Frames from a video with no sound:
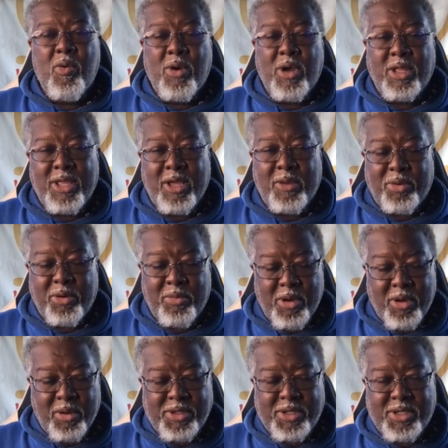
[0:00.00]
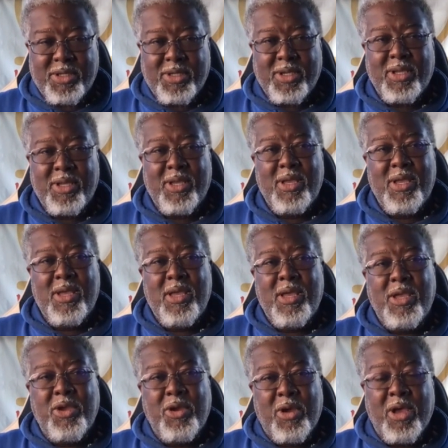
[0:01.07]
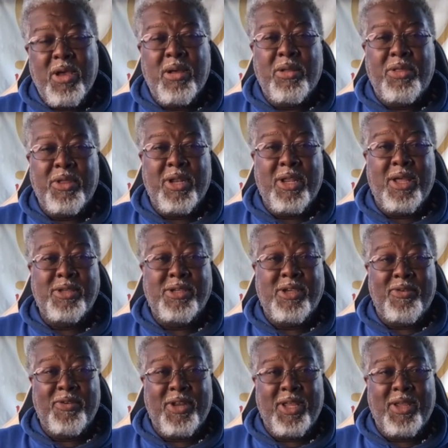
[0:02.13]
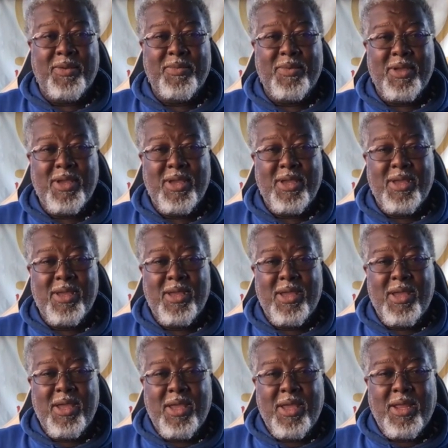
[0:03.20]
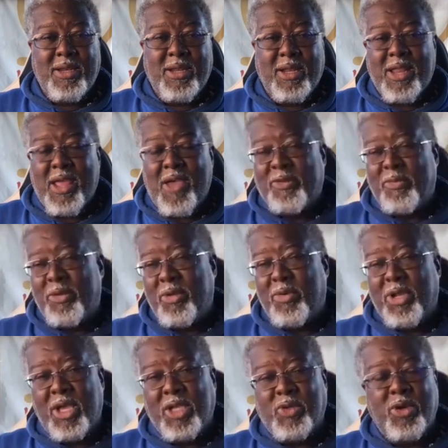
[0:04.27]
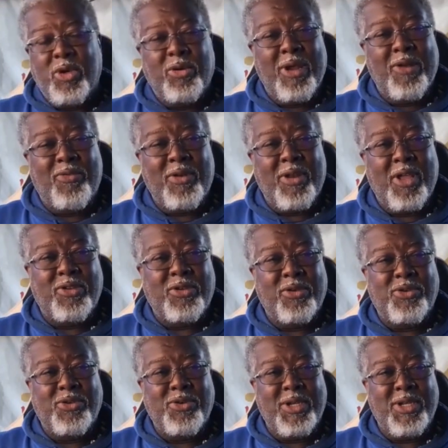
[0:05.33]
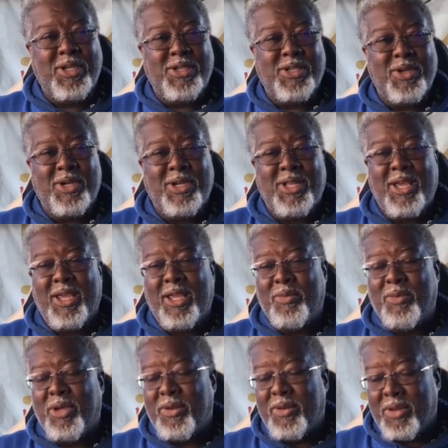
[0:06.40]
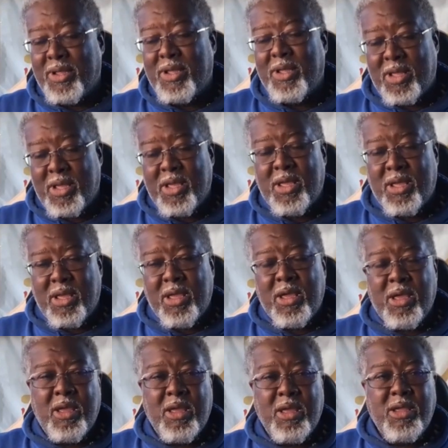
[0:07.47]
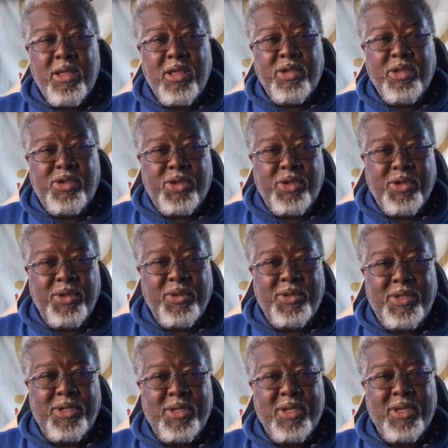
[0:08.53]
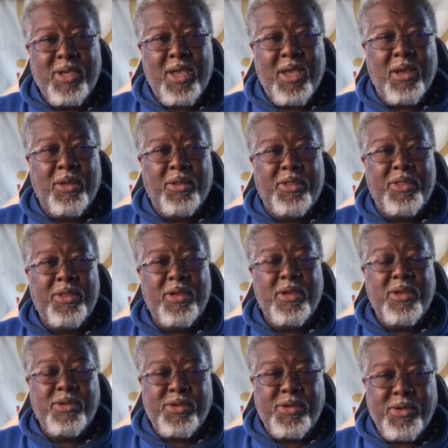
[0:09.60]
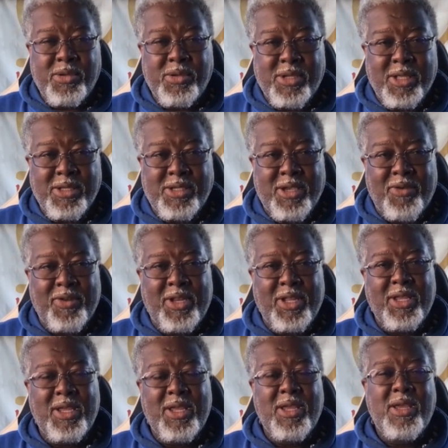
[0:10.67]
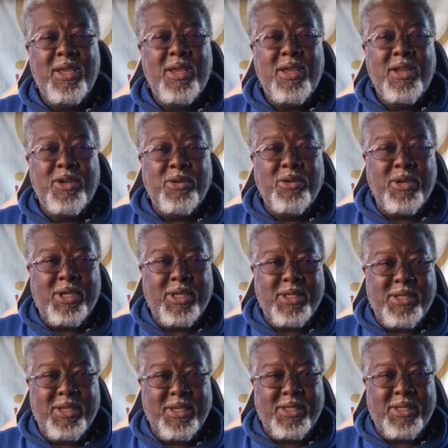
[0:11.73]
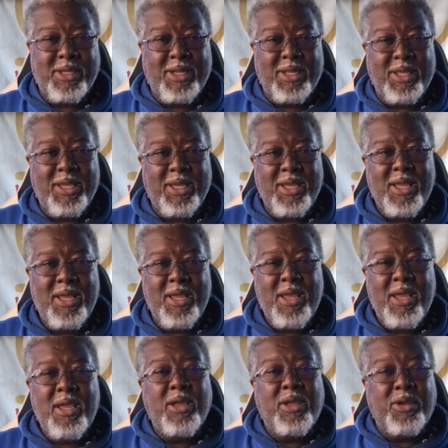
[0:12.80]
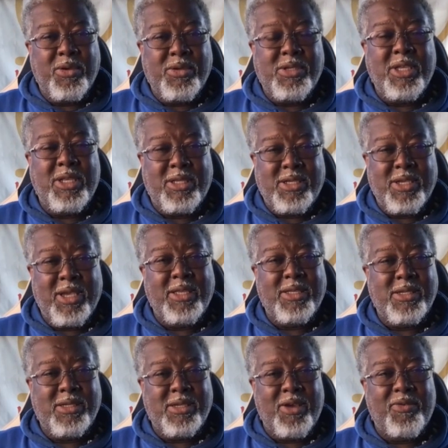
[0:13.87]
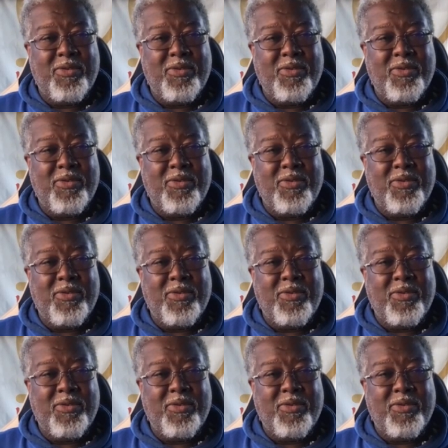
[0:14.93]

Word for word: One that promotes your health and longevity. Doesn't have to be with us. We're grateful that you joined us here today, but choose health, choose longevity, do it consistently, and you'll see the changes